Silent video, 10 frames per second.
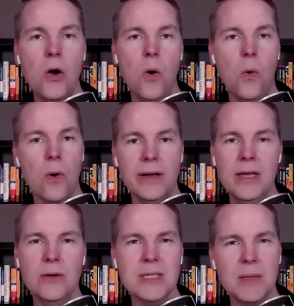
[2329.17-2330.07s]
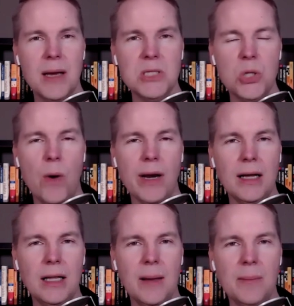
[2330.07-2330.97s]
or sometimes you want to
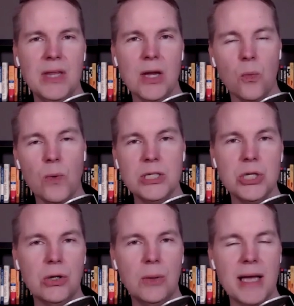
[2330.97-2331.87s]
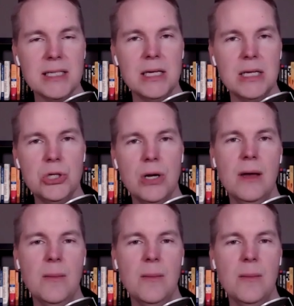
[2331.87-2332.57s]
clip the original message